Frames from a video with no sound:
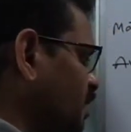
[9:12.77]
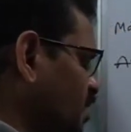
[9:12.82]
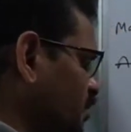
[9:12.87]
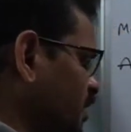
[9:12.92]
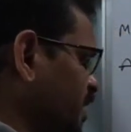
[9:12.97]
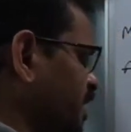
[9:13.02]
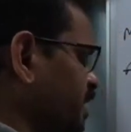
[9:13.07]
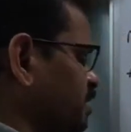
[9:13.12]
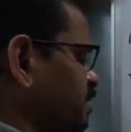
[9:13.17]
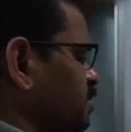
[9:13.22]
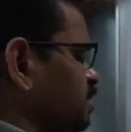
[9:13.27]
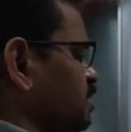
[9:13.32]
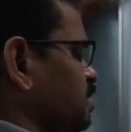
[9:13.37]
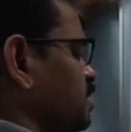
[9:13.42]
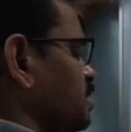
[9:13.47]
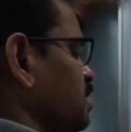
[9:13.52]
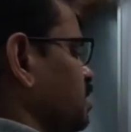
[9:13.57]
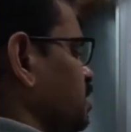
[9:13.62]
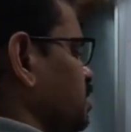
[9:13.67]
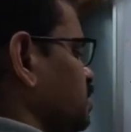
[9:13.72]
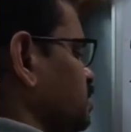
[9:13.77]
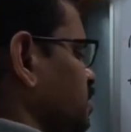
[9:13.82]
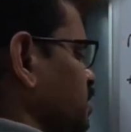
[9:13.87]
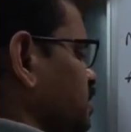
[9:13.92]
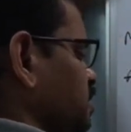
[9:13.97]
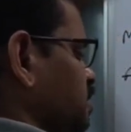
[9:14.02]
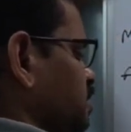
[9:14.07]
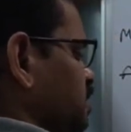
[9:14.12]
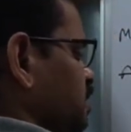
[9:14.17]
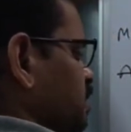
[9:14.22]
Okay. So
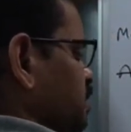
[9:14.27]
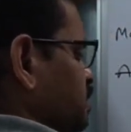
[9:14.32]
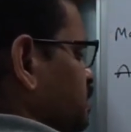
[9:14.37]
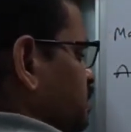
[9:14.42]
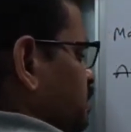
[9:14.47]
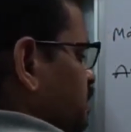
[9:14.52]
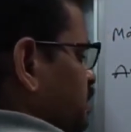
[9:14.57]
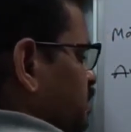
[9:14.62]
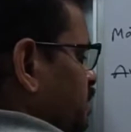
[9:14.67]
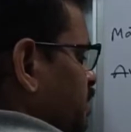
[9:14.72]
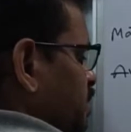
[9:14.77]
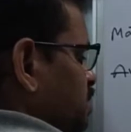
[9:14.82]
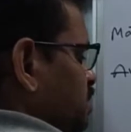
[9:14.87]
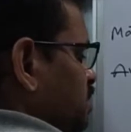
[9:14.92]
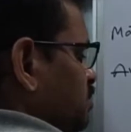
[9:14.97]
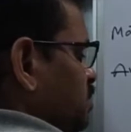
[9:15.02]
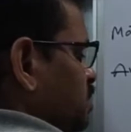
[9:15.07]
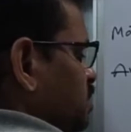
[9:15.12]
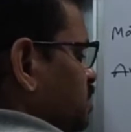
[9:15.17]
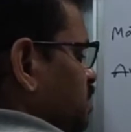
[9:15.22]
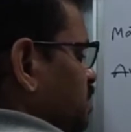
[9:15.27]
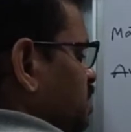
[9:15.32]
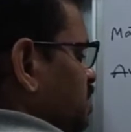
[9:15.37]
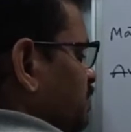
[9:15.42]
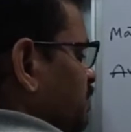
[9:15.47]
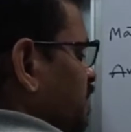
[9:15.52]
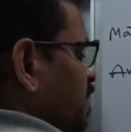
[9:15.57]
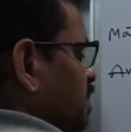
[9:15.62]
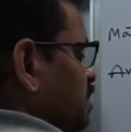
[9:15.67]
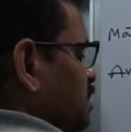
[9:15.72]
in this case, let us suppose that the
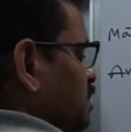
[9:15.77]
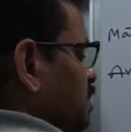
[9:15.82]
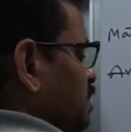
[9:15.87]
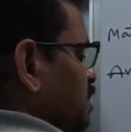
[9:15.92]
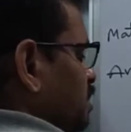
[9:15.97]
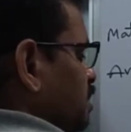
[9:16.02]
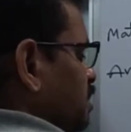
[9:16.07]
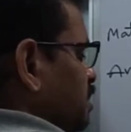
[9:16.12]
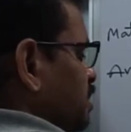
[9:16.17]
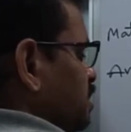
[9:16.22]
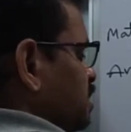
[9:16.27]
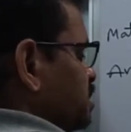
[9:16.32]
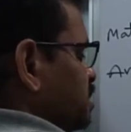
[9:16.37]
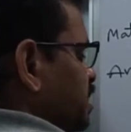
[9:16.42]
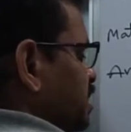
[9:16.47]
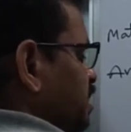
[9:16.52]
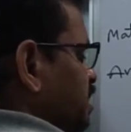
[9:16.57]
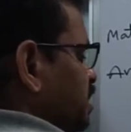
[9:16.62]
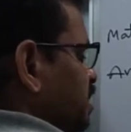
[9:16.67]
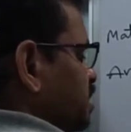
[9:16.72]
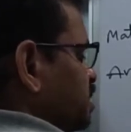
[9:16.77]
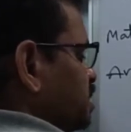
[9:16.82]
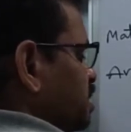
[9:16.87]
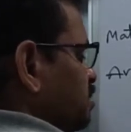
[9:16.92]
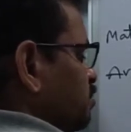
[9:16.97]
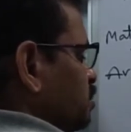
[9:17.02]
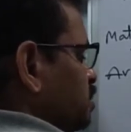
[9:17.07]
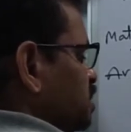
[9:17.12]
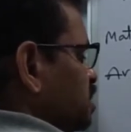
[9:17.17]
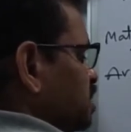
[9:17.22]
particle is at
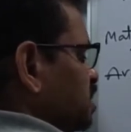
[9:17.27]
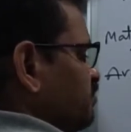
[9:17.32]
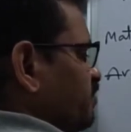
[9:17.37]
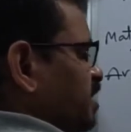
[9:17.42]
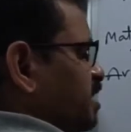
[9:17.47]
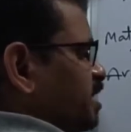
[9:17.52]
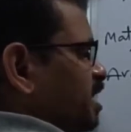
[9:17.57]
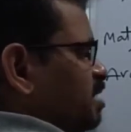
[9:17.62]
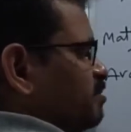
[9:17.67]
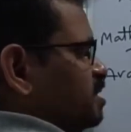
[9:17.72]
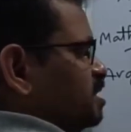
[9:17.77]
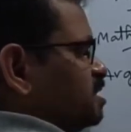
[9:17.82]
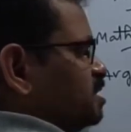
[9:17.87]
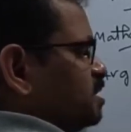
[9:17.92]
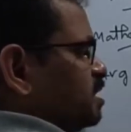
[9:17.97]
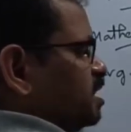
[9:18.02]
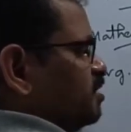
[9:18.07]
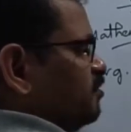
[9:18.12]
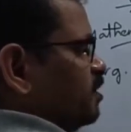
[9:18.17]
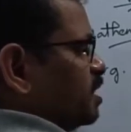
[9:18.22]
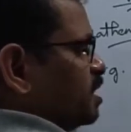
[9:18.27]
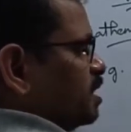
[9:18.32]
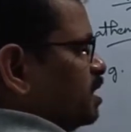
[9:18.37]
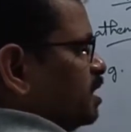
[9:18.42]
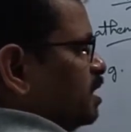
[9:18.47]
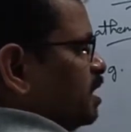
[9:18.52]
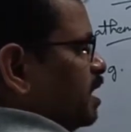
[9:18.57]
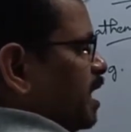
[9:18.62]
initial position when time is t1